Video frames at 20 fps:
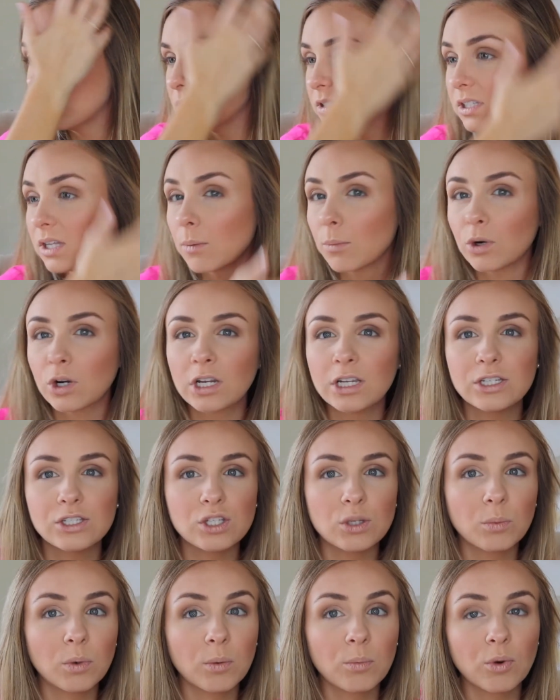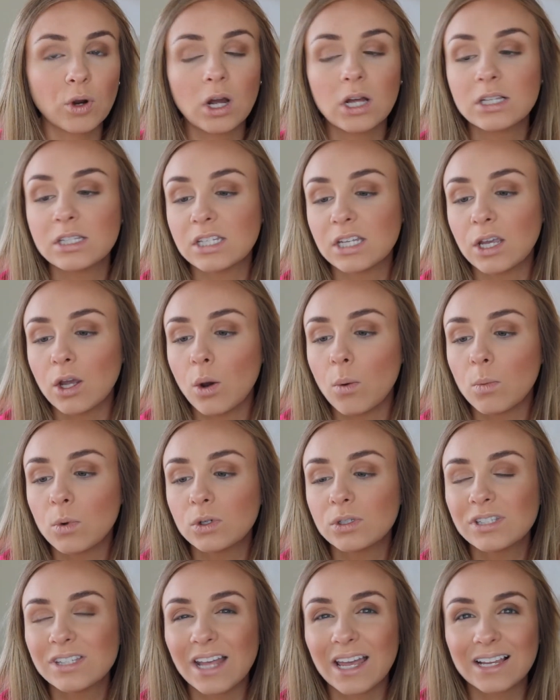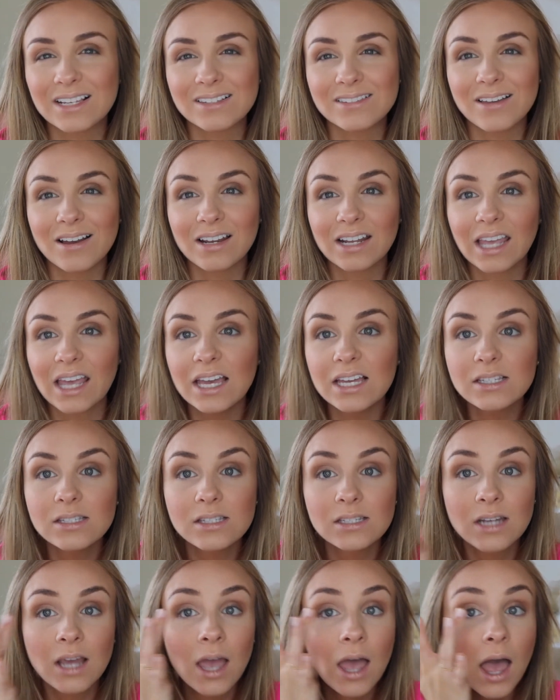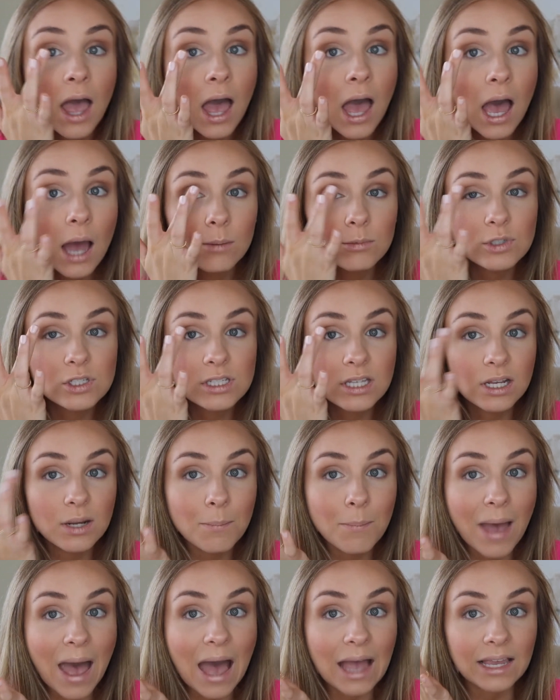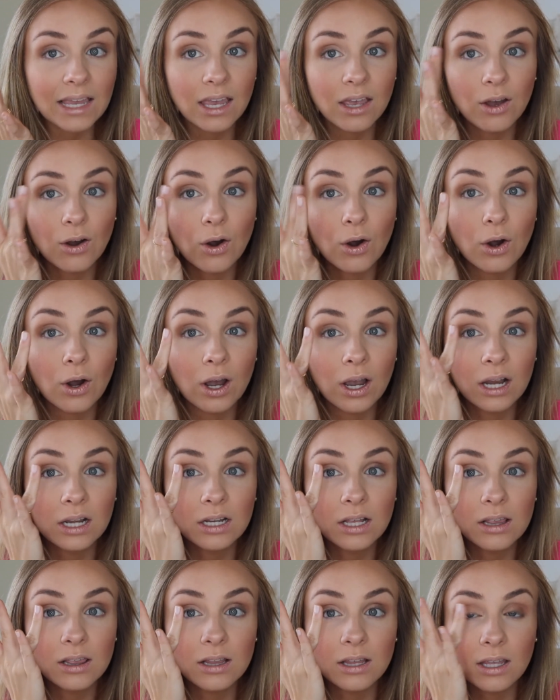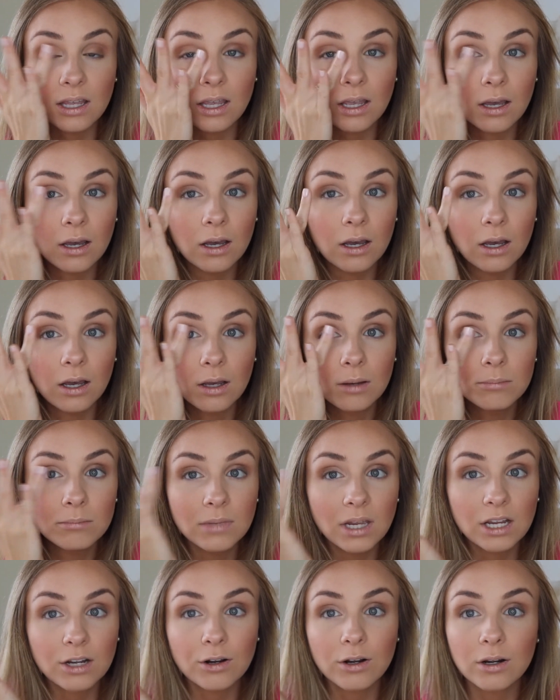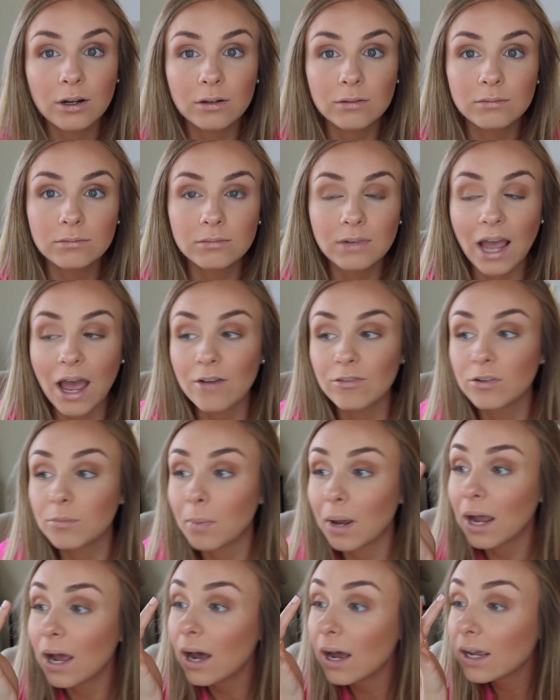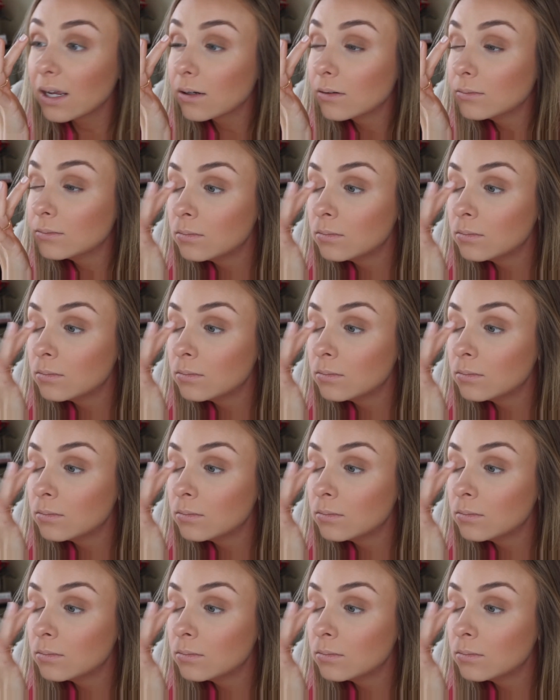summery, super bronzy, almost like sun-kissed. I'm just gonna pack it on the inner half of my eye.